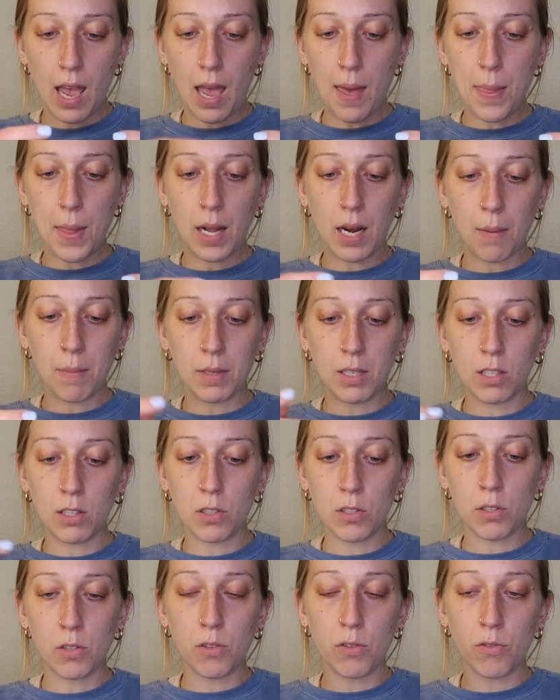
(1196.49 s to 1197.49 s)
And then I'm gonna
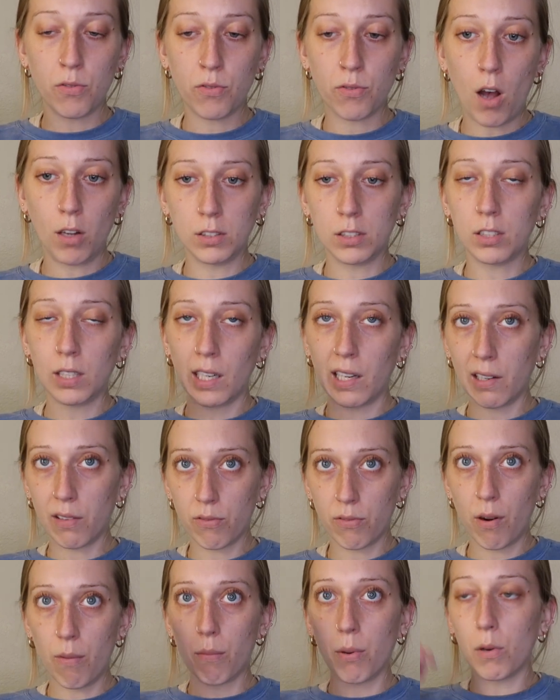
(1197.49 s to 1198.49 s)
do alternating
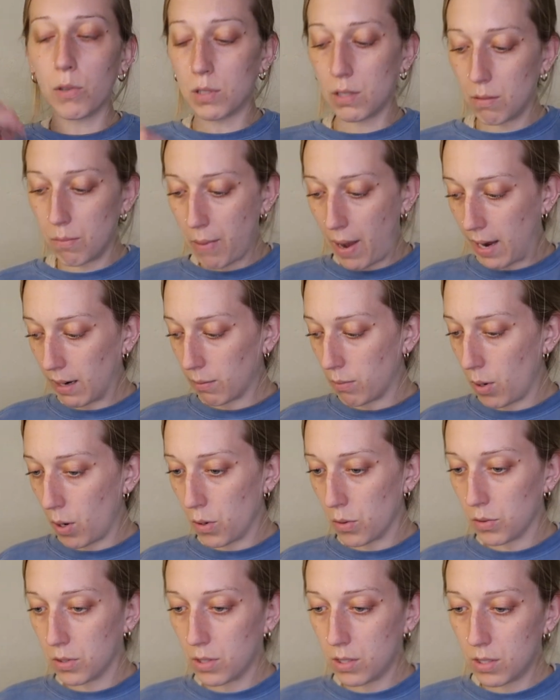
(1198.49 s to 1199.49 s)
front post and back
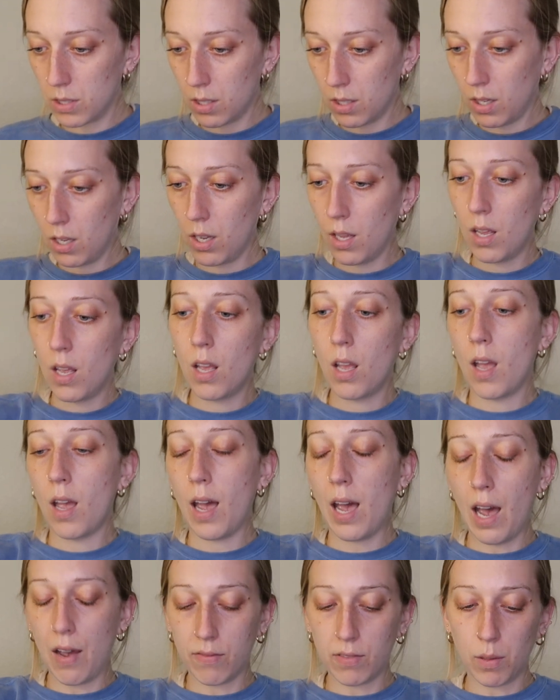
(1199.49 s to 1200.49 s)
post,
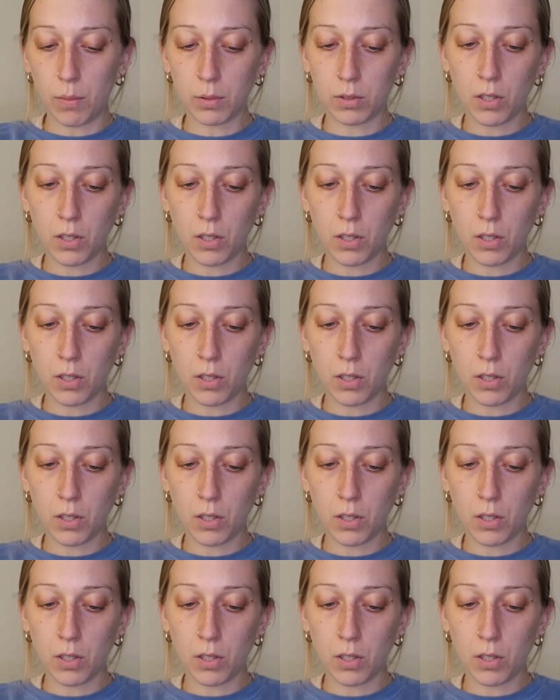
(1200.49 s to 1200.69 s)
half double